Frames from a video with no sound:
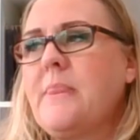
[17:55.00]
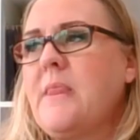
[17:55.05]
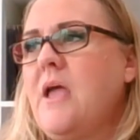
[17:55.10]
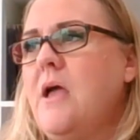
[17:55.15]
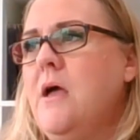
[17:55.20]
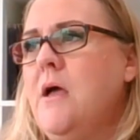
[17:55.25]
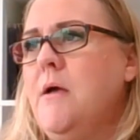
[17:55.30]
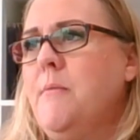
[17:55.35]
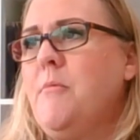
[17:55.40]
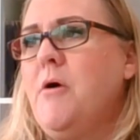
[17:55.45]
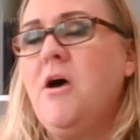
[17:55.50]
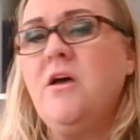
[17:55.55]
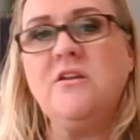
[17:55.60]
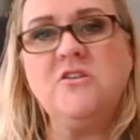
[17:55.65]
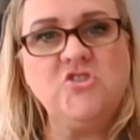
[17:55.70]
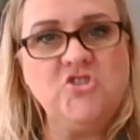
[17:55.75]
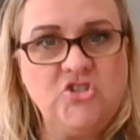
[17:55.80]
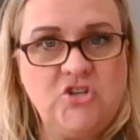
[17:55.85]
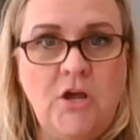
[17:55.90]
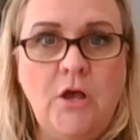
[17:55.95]
on
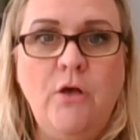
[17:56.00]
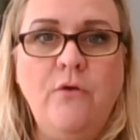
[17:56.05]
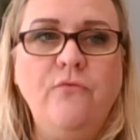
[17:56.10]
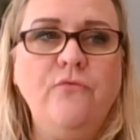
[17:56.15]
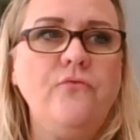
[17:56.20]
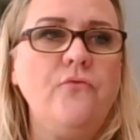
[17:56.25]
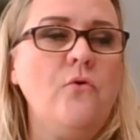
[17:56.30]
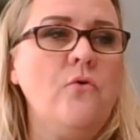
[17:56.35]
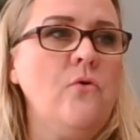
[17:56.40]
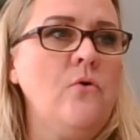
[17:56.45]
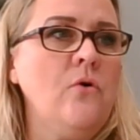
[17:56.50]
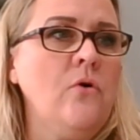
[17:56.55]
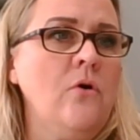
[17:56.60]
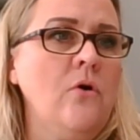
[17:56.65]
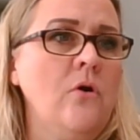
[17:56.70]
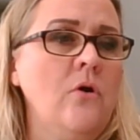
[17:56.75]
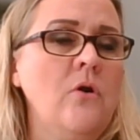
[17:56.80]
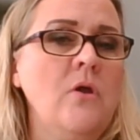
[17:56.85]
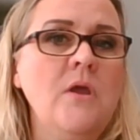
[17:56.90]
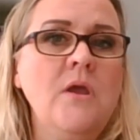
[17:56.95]
a shelf,
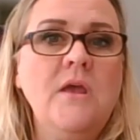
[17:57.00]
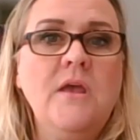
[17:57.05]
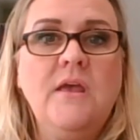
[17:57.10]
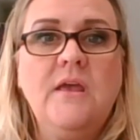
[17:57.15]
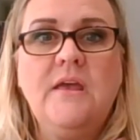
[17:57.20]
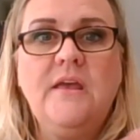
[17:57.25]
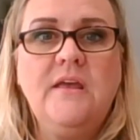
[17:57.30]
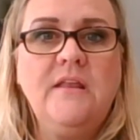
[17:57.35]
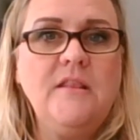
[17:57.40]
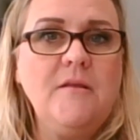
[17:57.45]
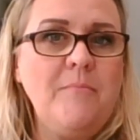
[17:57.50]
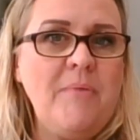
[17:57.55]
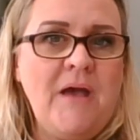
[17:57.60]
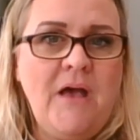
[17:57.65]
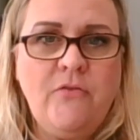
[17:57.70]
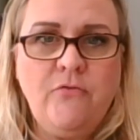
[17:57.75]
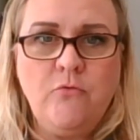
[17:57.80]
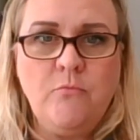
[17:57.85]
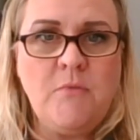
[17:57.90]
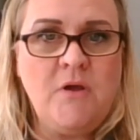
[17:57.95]
or in the
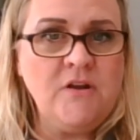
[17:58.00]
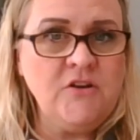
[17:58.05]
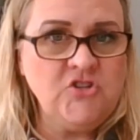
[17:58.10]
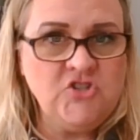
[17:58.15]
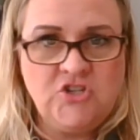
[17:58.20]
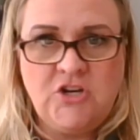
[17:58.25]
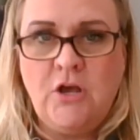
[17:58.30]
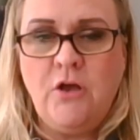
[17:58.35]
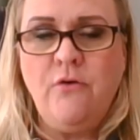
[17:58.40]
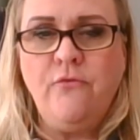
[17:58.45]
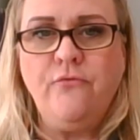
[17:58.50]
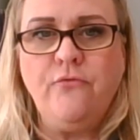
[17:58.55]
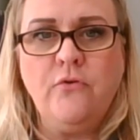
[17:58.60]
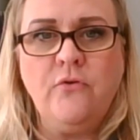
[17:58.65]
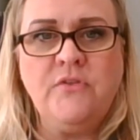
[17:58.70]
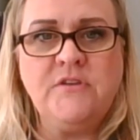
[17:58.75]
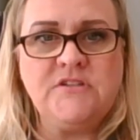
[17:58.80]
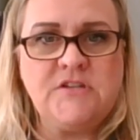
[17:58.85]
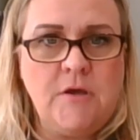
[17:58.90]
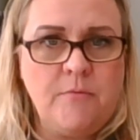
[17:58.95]
bathroom on a shelf,
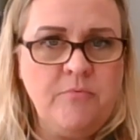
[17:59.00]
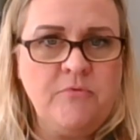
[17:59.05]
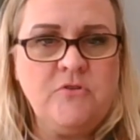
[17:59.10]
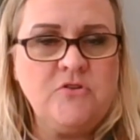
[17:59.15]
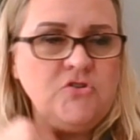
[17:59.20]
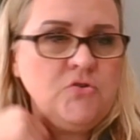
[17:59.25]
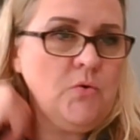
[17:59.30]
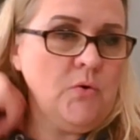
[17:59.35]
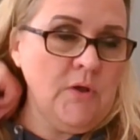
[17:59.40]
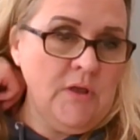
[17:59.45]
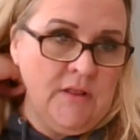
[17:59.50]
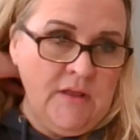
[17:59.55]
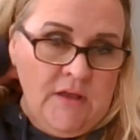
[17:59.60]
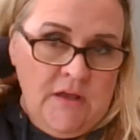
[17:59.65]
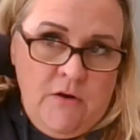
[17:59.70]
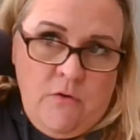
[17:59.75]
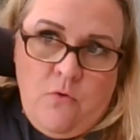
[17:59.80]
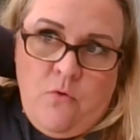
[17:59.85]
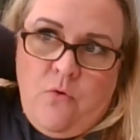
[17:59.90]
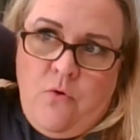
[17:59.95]
or the top of the
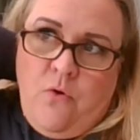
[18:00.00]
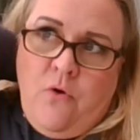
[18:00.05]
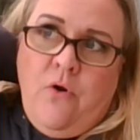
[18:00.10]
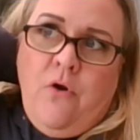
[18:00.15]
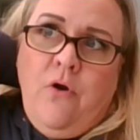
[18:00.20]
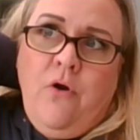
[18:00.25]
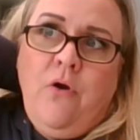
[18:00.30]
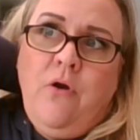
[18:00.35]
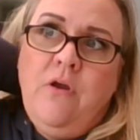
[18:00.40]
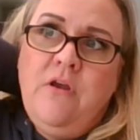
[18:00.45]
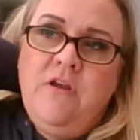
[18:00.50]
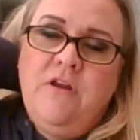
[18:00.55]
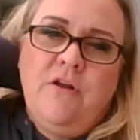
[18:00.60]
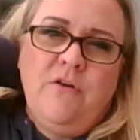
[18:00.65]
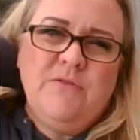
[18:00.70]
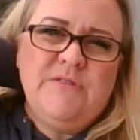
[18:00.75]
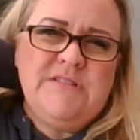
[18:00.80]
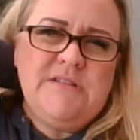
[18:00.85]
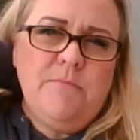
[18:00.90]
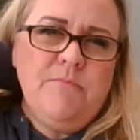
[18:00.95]
toilet, or, you
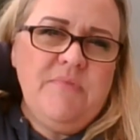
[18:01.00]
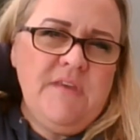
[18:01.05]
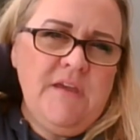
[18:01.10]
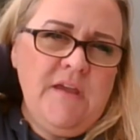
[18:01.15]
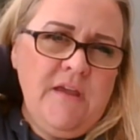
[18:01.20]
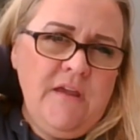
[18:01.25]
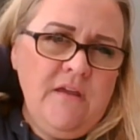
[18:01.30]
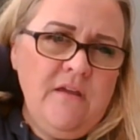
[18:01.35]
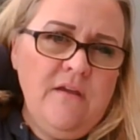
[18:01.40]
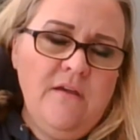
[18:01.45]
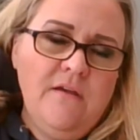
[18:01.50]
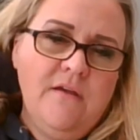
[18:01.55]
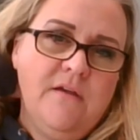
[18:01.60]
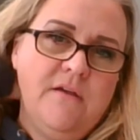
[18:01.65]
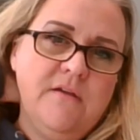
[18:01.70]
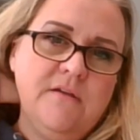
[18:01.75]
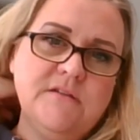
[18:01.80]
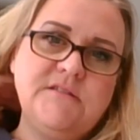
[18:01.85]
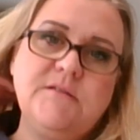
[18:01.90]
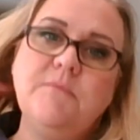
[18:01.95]
know, something
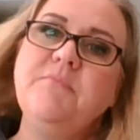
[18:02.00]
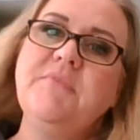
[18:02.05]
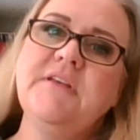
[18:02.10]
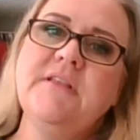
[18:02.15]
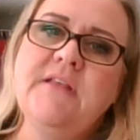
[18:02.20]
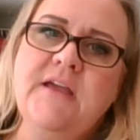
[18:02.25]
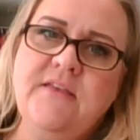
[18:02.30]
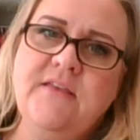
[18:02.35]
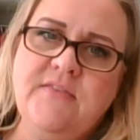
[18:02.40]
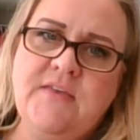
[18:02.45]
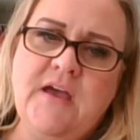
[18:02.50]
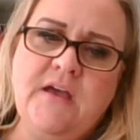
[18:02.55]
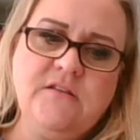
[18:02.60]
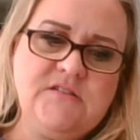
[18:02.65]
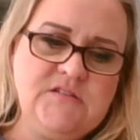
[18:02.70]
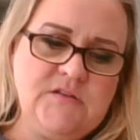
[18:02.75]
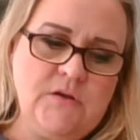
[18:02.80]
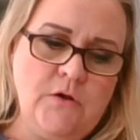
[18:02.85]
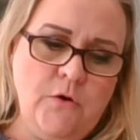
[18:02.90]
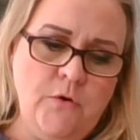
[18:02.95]
like
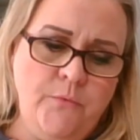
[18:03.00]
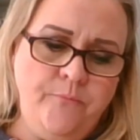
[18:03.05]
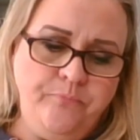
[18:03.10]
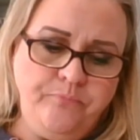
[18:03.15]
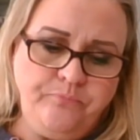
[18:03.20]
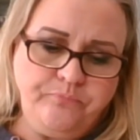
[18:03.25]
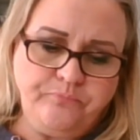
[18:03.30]
that. So